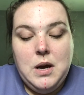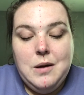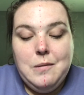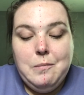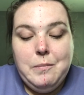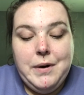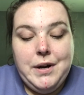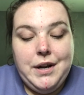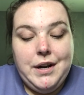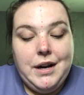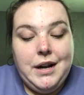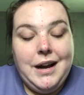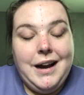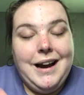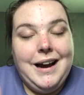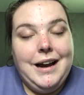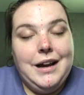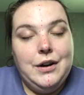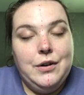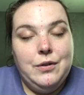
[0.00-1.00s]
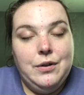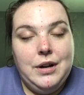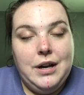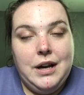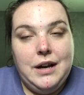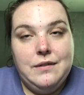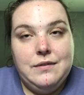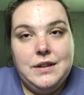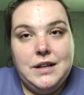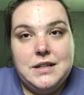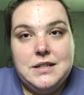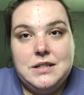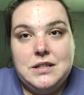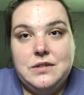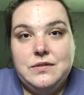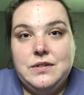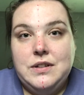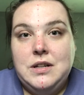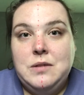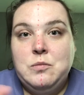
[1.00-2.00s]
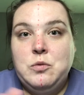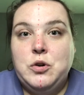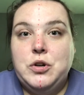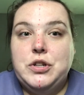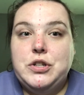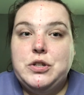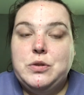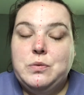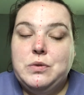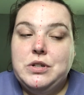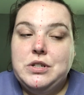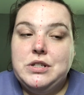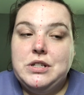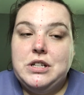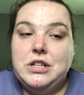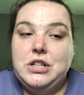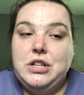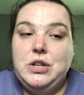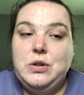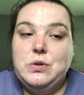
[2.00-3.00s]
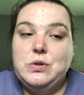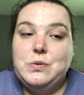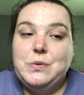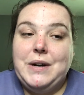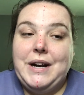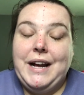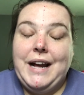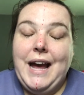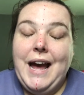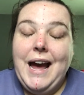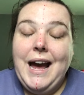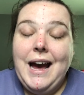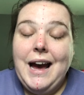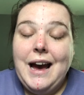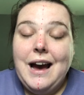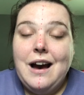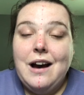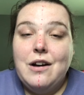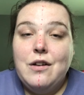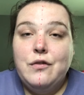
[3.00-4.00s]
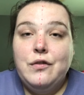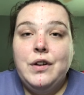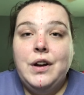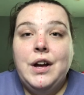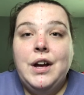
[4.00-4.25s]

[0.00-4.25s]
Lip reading: But I don't have that stuff anymore, so we're just going to use what I have,